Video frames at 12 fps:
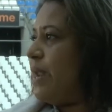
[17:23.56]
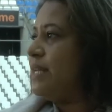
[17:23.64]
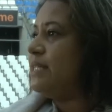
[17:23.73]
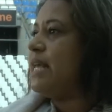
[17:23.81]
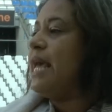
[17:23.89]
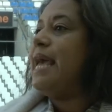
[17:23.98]

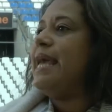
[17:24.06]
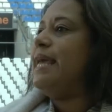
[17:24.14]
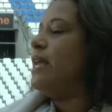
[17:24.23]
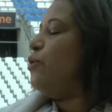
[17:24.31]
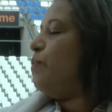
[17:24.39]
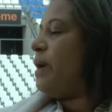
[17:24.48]
so many
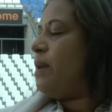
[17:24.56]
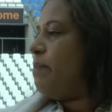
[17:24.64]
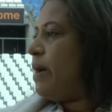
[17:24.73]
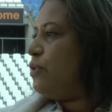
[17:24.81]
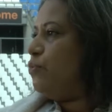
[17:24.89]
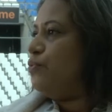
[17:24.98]
people
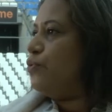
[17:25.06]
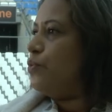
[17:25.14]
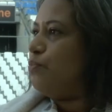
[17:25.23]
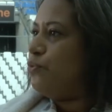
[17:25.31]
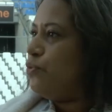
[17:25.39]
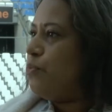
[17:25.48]
are
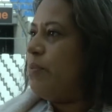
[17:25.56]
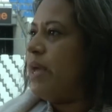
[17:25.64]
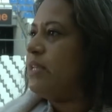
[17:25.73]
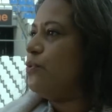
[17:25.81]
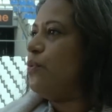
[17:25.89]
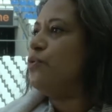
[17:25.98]
using the
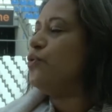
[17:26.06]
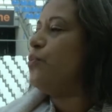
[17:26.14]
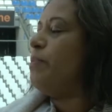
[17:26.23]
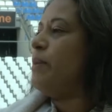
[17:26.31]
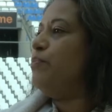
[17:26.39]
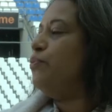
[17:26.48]
internet
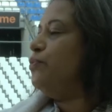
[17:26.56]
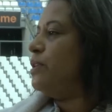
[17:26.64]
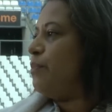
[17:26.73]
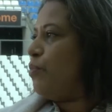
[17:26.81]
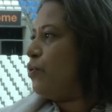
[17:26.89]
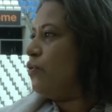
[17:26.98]
to try
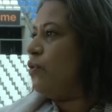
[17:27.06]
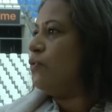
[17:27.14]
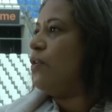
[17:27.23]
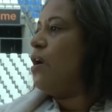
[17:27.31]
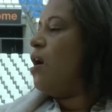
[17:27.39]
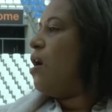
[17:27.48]
and help them
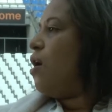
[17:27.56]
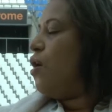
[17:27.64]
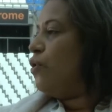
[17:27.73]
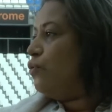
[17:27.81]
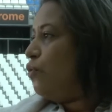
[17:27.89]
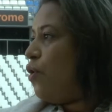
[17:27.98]
with
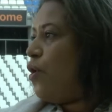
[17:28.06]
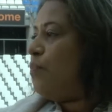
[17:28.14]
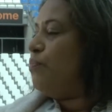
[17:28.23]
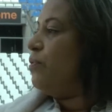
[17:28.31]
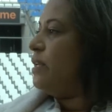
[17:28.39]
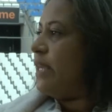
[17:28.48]
their
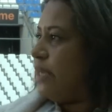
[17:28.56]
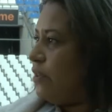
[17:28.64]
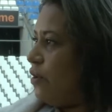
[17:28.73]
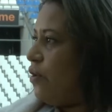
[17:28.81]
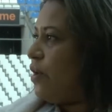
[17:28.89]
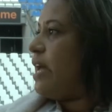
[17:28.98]

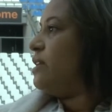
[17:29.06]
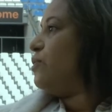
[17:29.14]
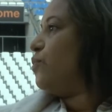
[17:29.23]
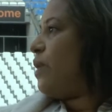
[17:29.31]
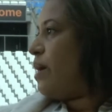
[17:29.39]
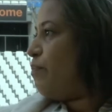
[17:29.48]
businesses
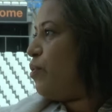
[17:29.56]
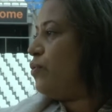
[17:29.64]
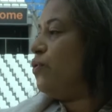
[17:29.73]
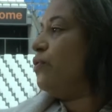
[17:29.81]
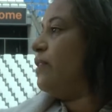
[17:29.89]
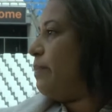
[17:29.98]
and
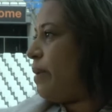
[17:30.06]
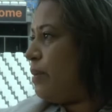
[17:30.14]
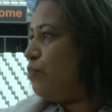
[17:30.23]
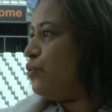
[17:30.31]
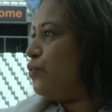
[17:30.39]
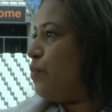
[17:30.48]

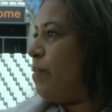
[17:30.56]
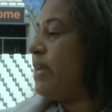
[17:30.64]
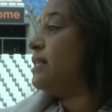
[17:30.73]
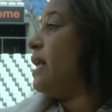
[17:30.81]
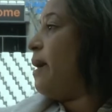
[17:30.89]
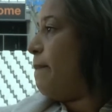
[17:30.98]
build
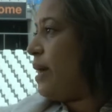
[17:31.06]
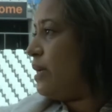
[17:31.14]
partnerships